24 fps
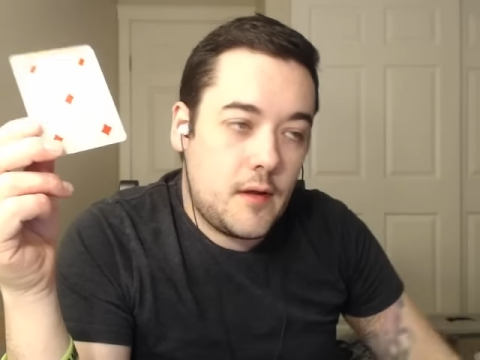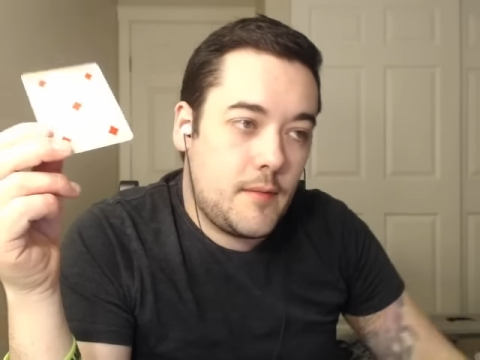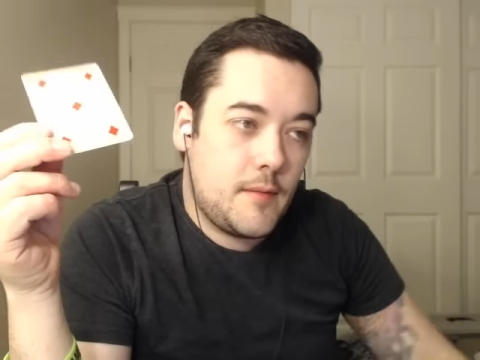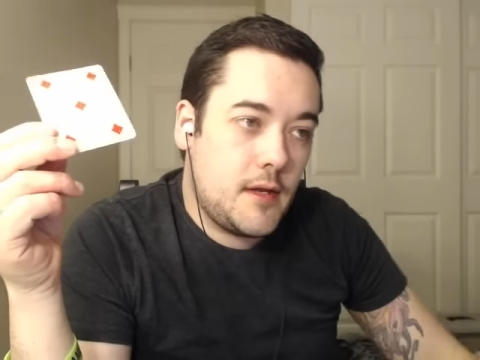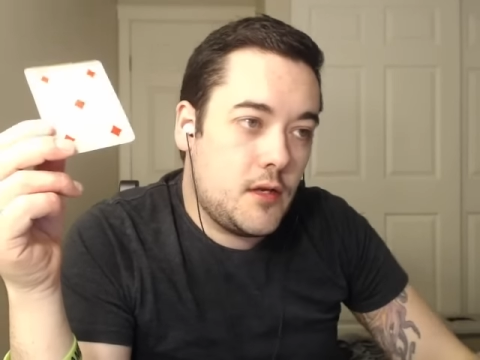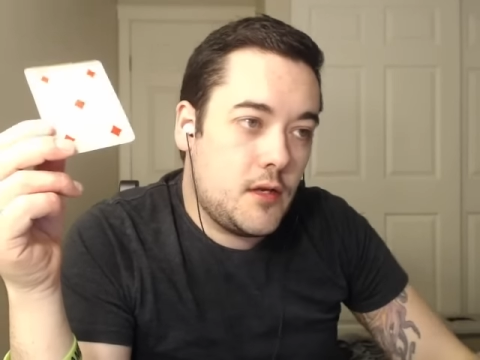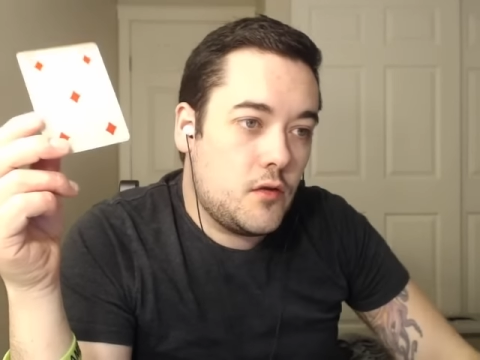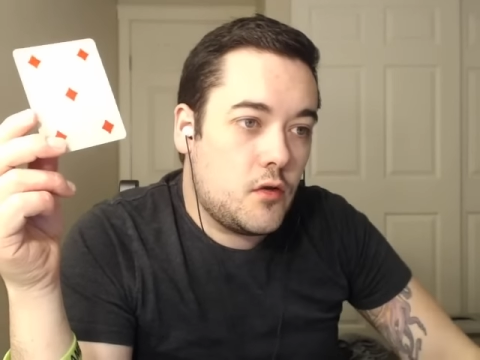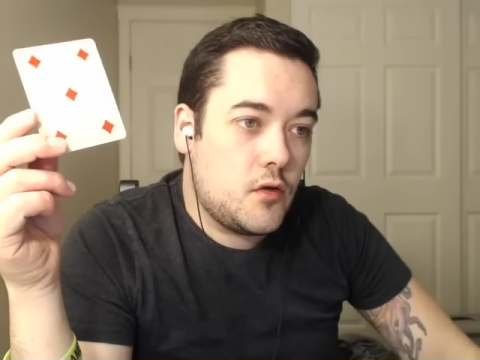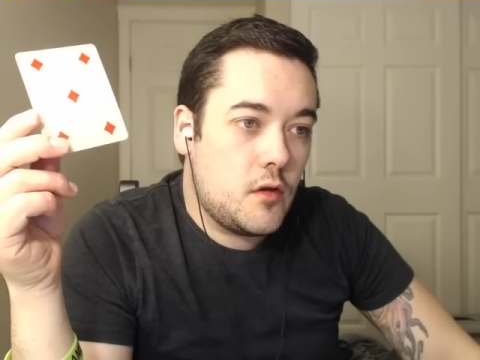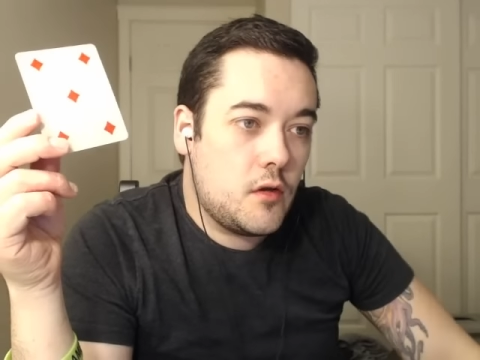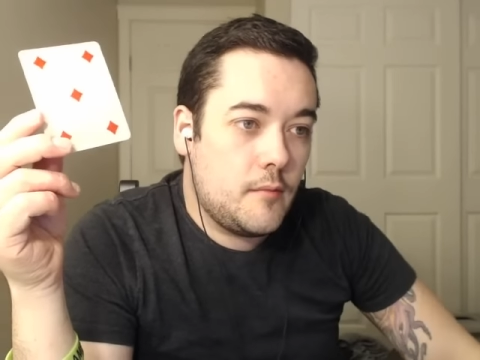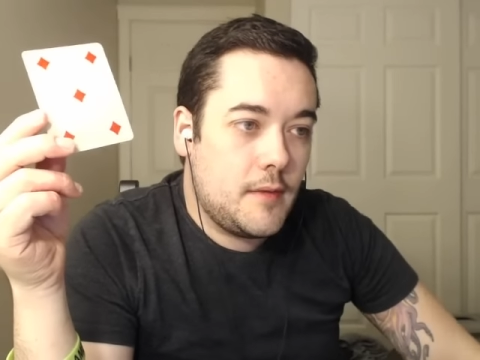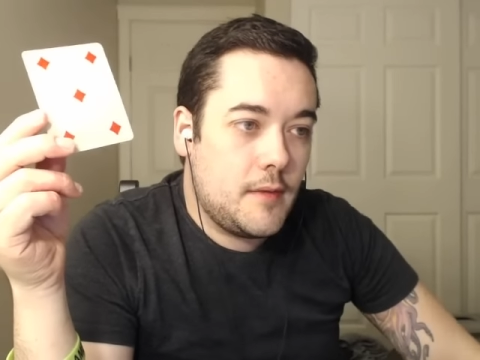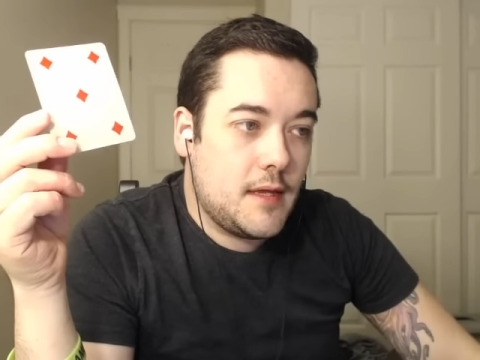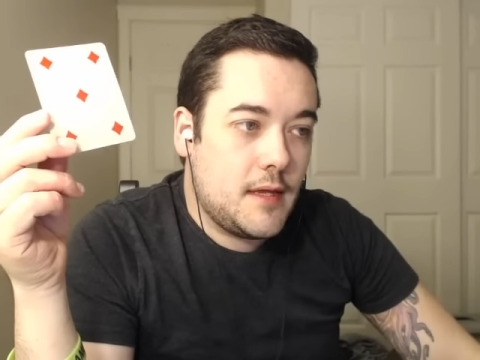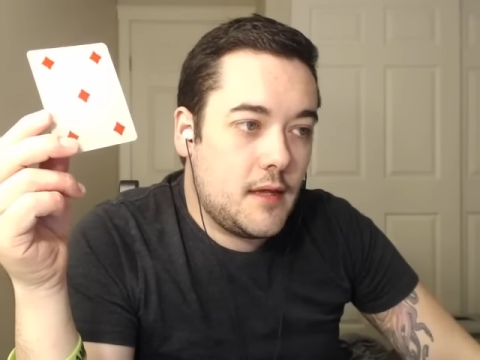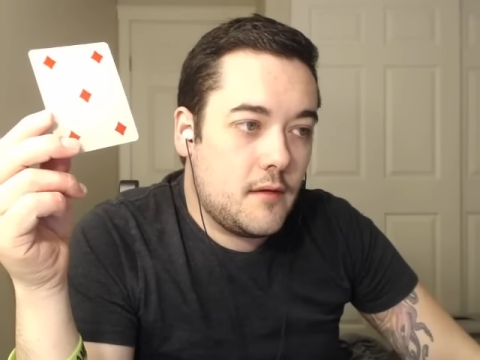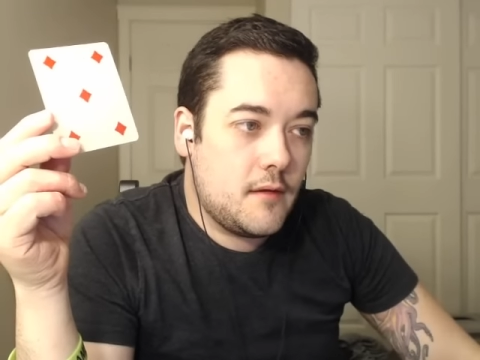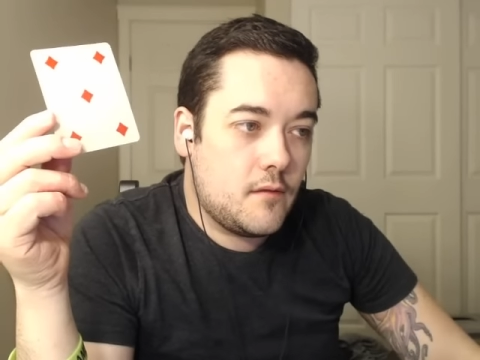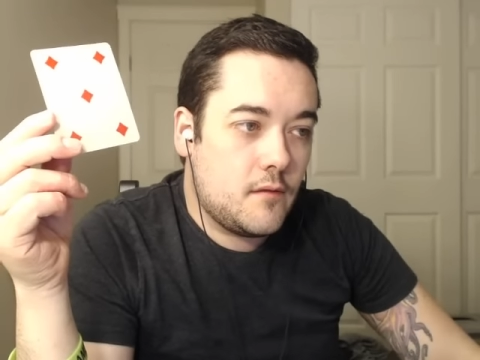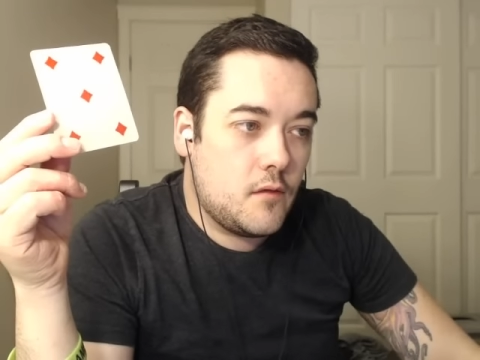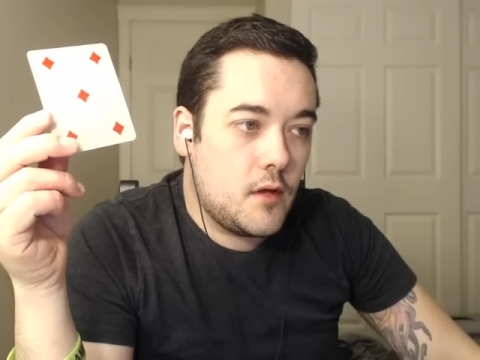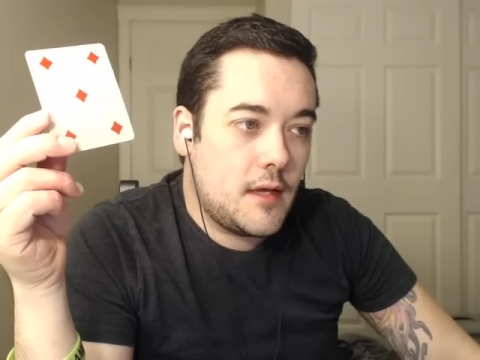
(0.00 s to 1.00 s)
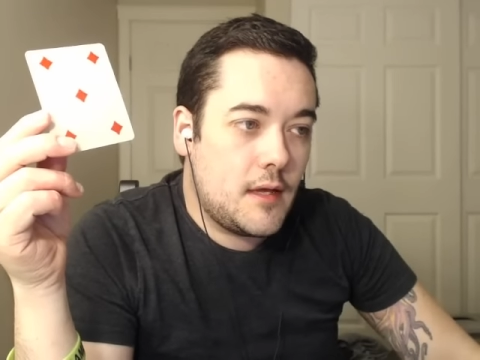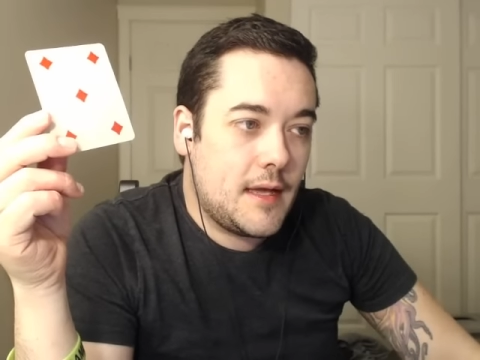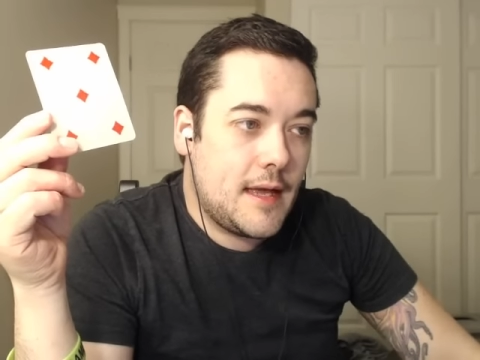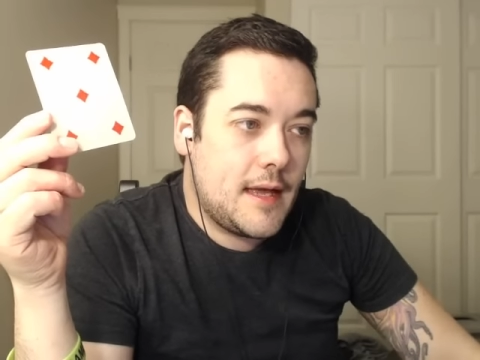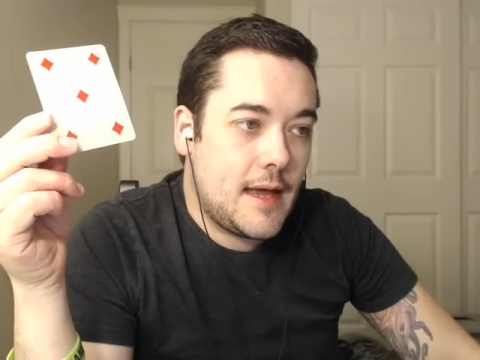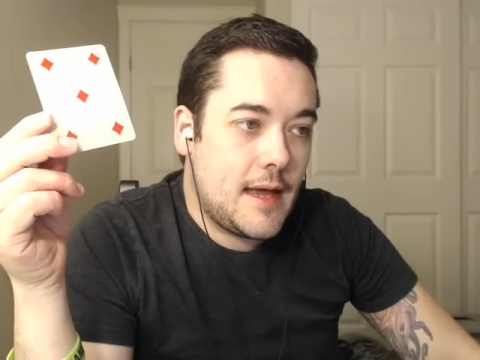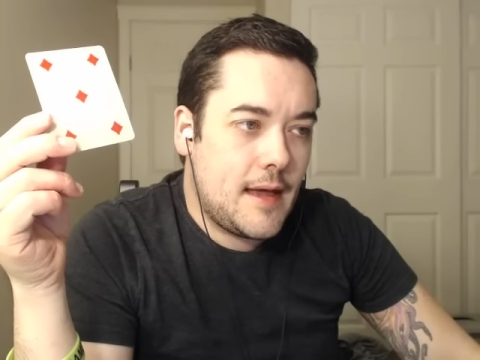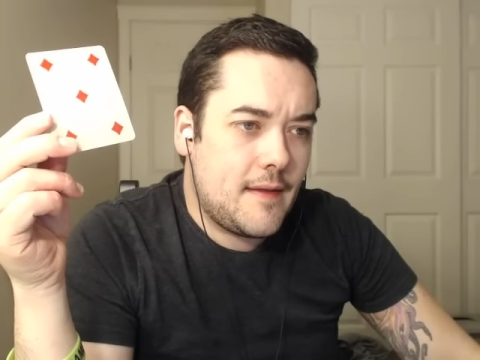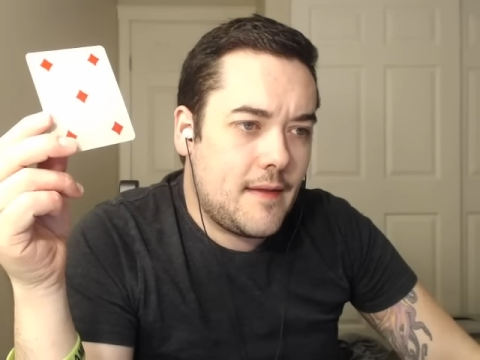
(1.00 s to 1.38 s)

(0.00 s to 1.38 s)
I mean, you could be looking